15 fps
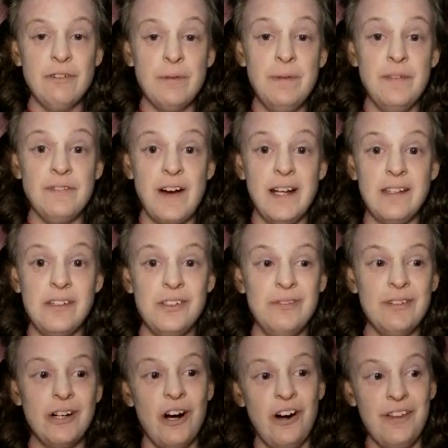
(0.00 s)
a group of friends
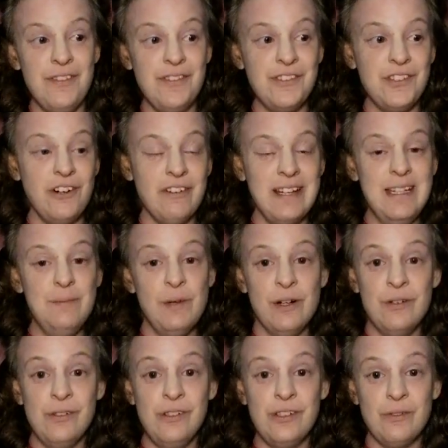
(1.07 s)
who were goths or
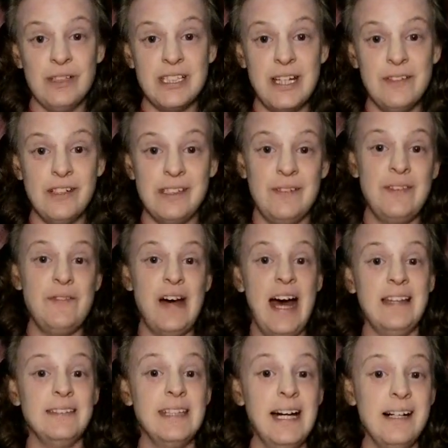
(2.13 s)
emos or whatever because I've never
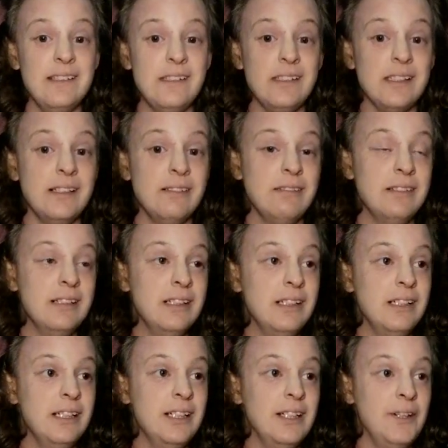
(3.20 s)
had that. So
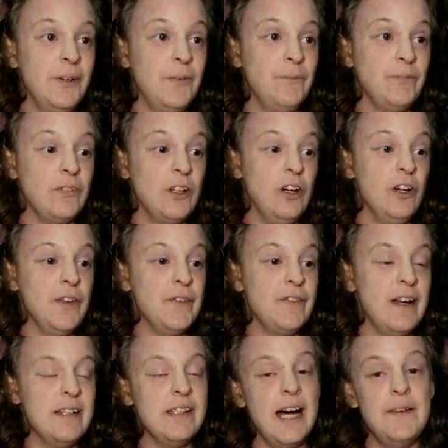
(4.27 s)
all the
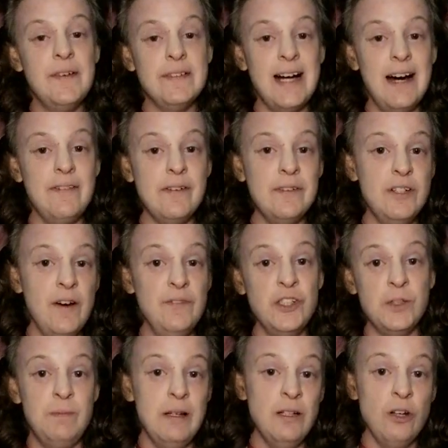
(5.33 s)
friends I've ever had have
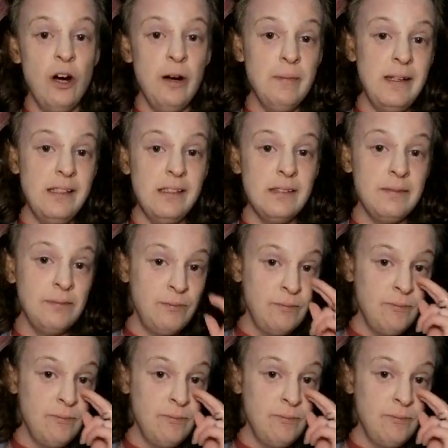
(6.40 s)
just been normies.